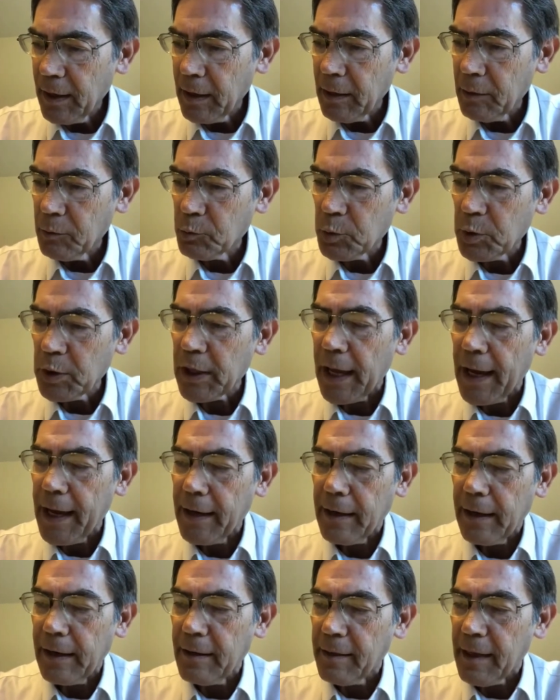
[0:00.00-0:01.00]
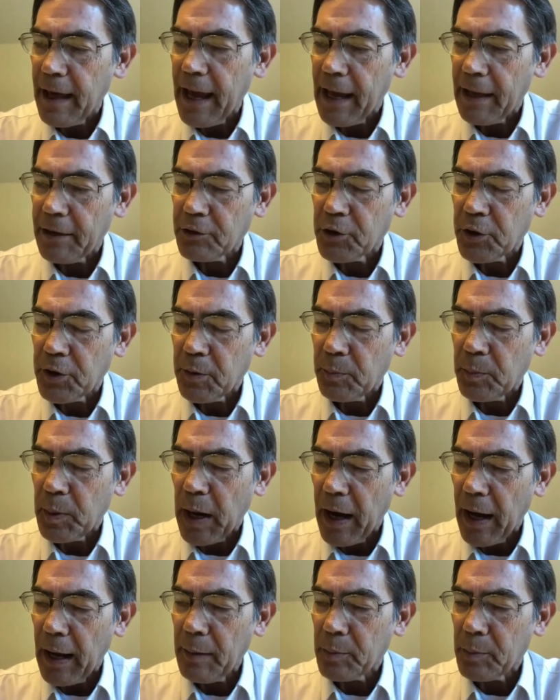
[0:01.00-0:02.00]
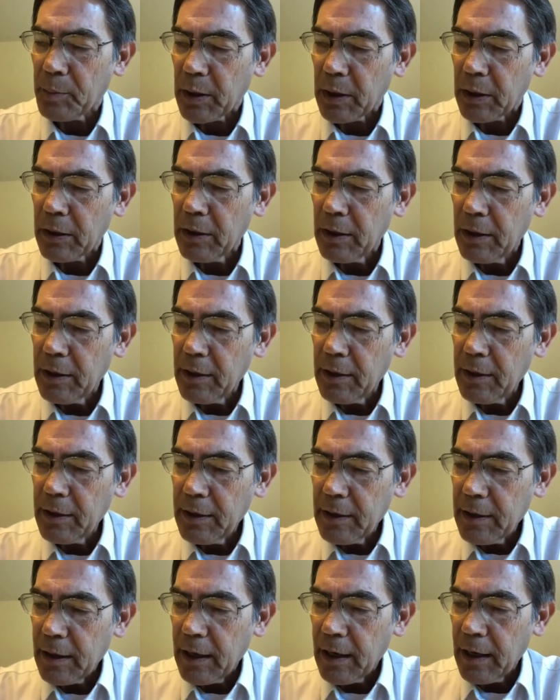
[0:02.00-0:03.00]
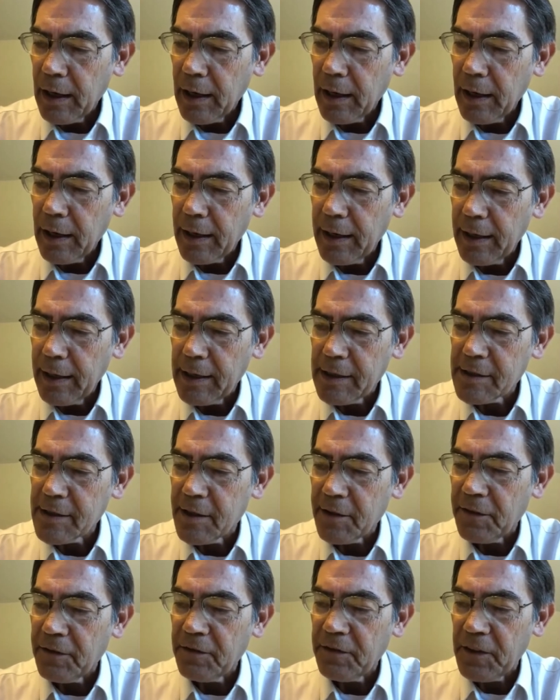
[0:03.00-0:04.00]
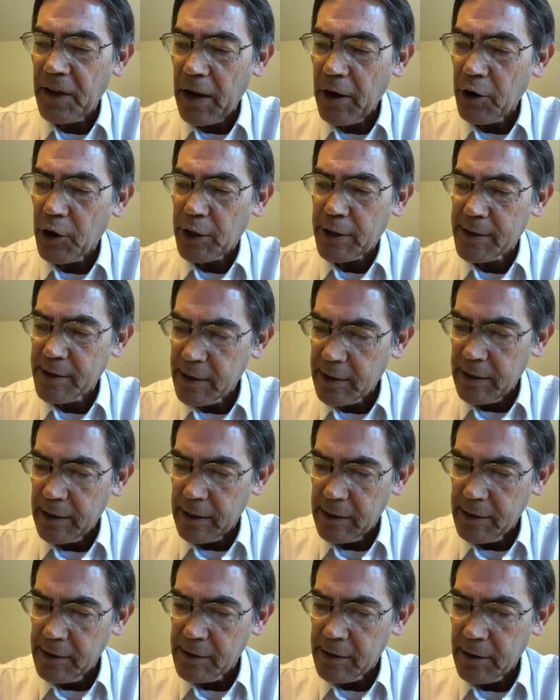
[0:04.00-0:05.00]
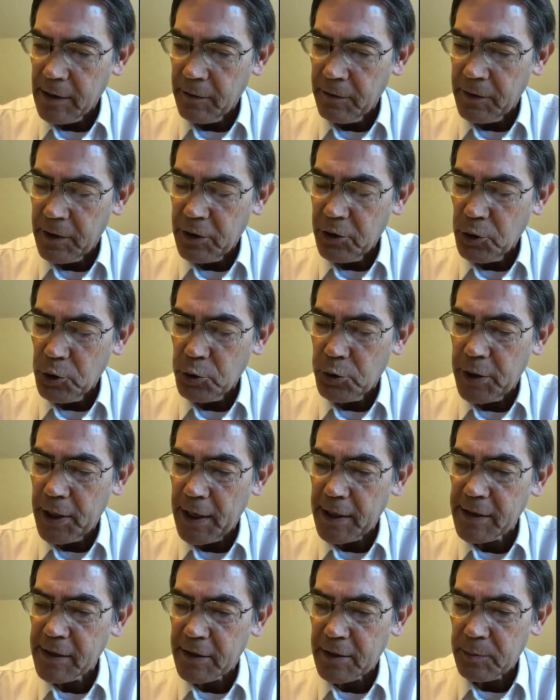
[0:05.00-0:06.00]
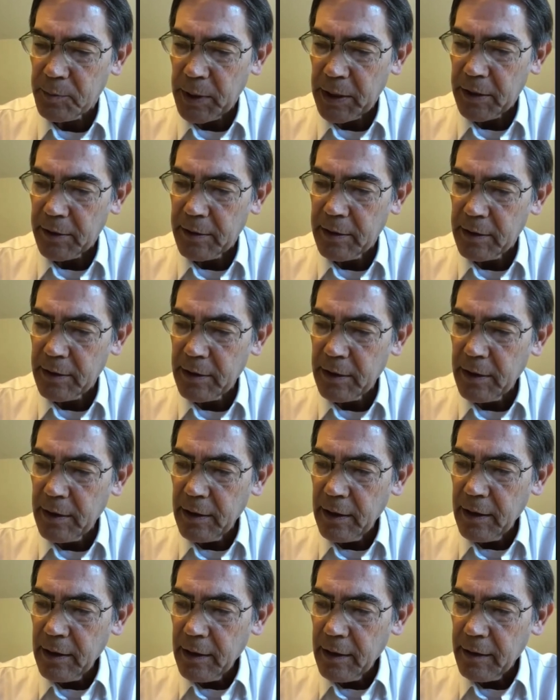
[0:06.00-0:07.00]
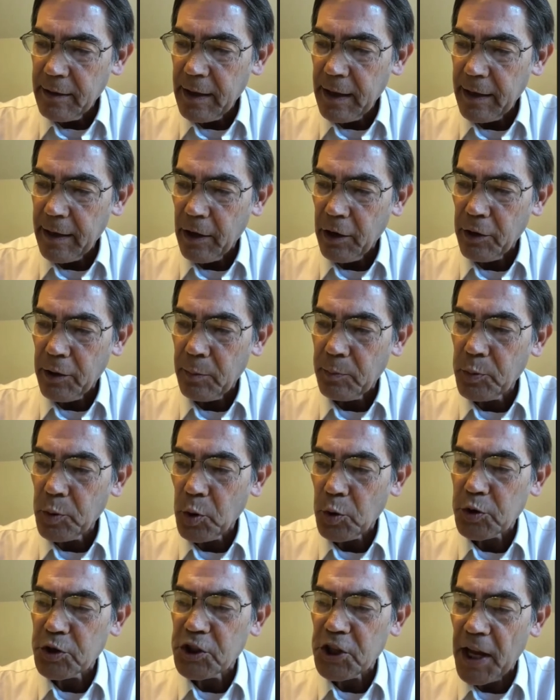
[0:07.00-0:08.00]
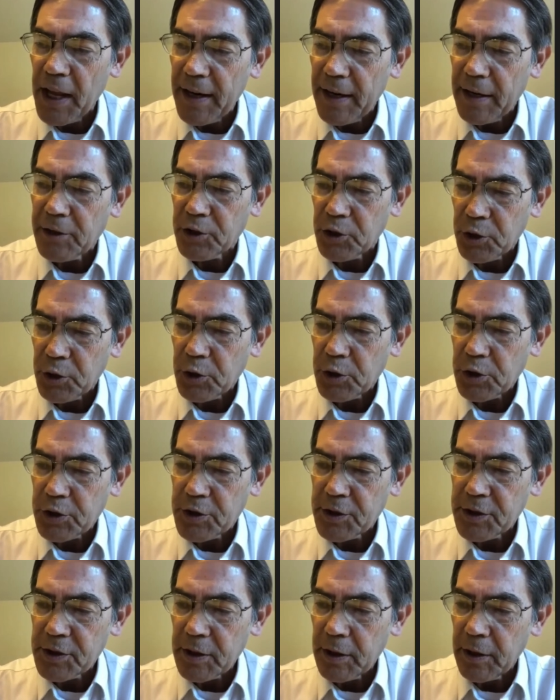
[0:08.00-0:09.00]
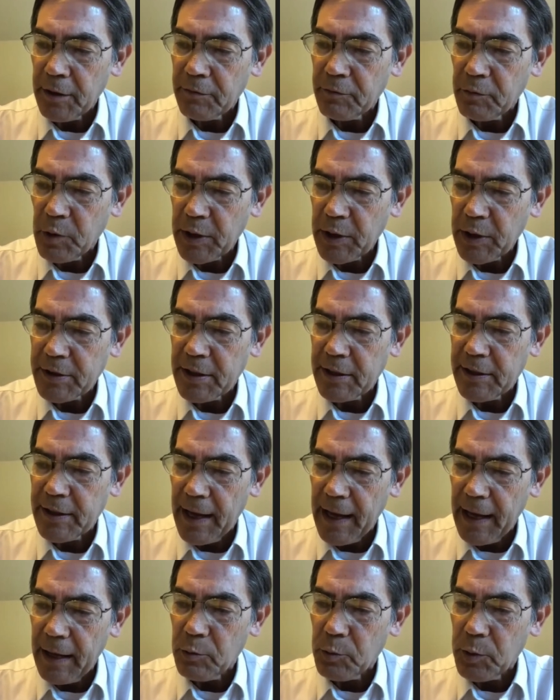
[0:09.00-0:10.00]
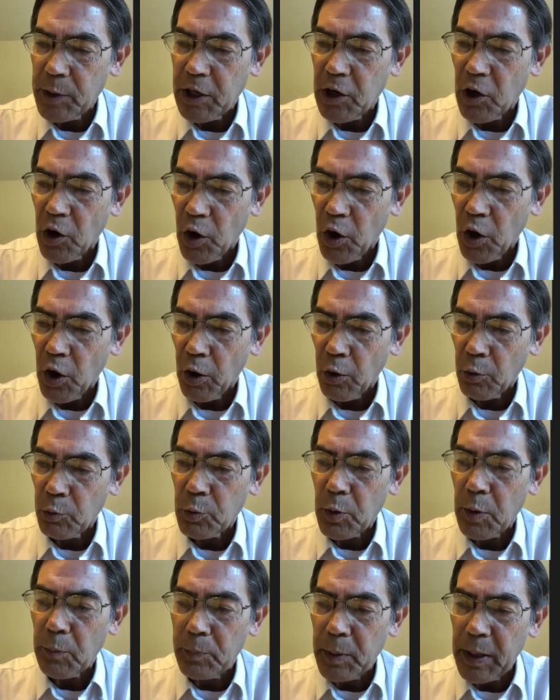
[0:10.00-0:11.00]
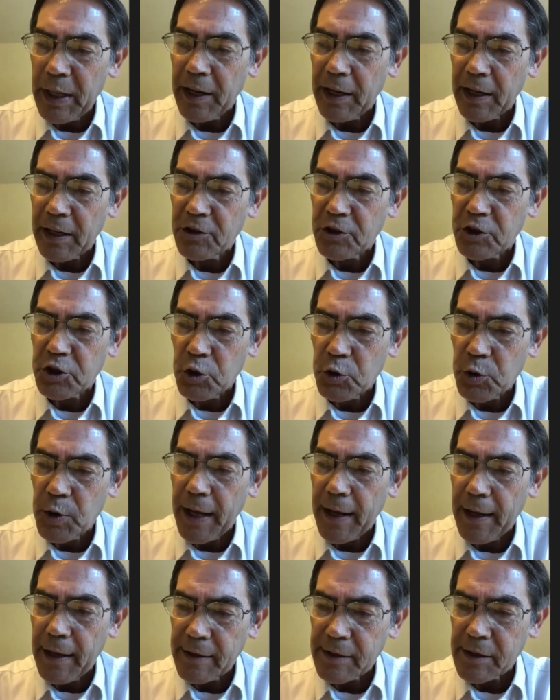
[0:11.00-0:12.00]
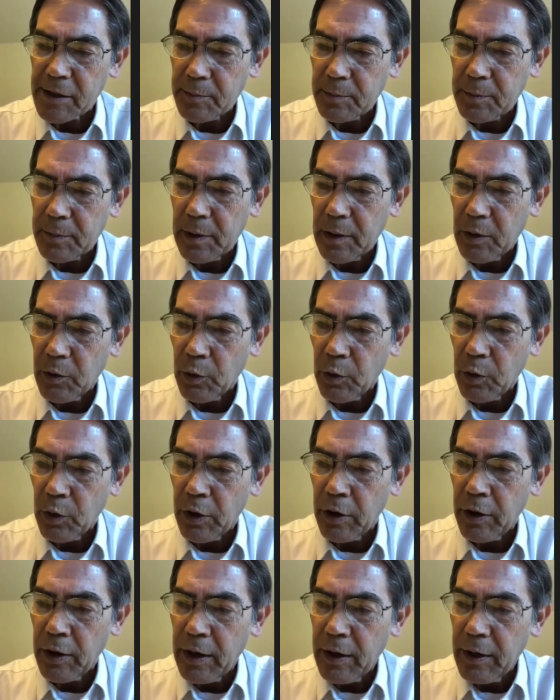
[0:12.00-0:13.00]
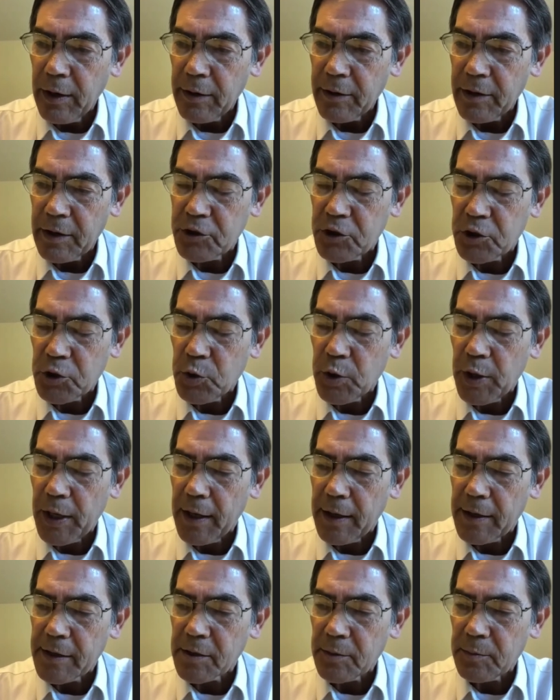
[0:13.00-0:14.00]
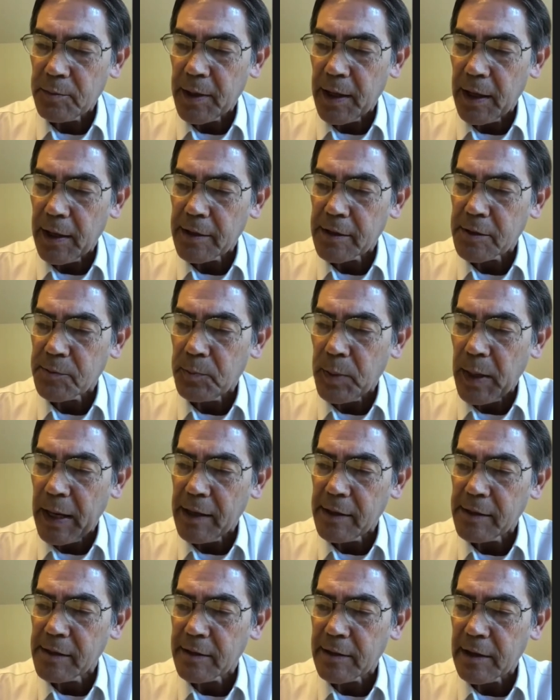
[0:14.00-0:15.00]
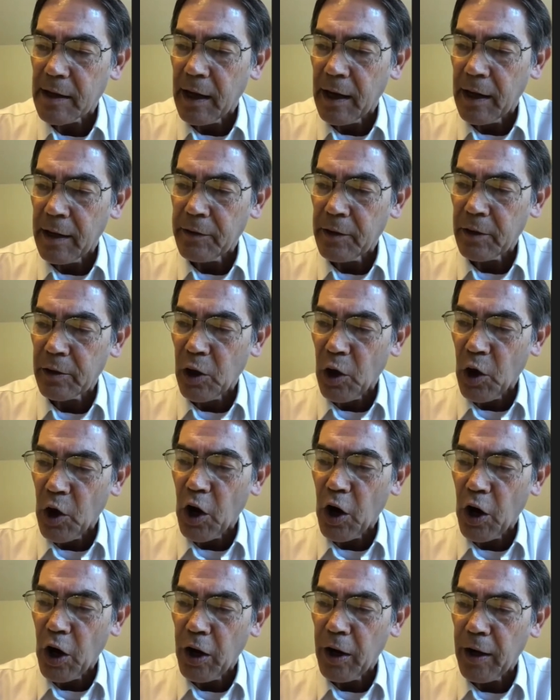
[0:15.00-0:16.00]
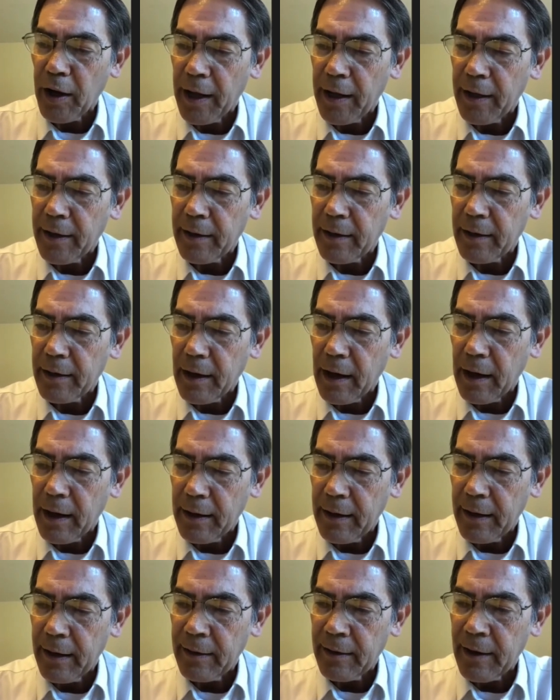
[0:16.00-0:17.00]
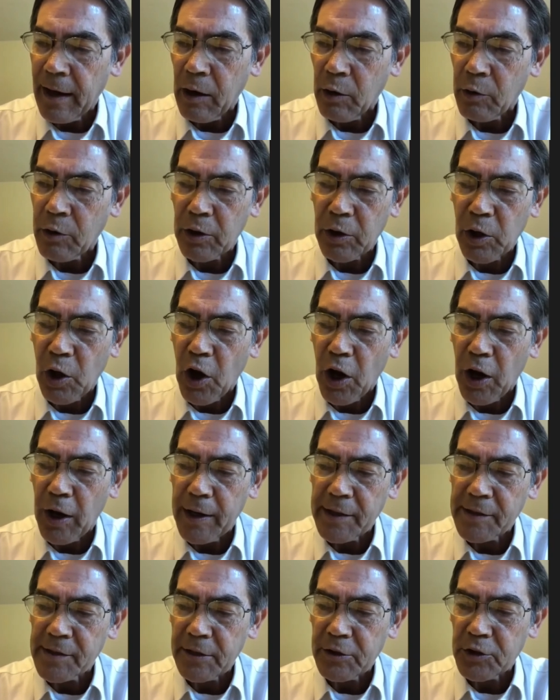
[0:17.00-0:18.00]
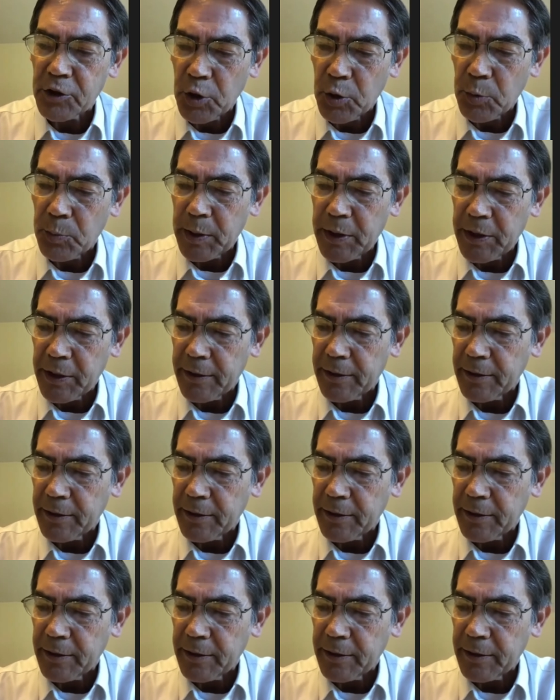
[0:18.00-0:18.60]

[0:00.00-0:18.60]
Relating that to the Bible, it is the Pharisees of the New Testament that are the progenitors of what today we call rabbinic Judaism, or the Judaism that is based on the law and how the law is interpreted.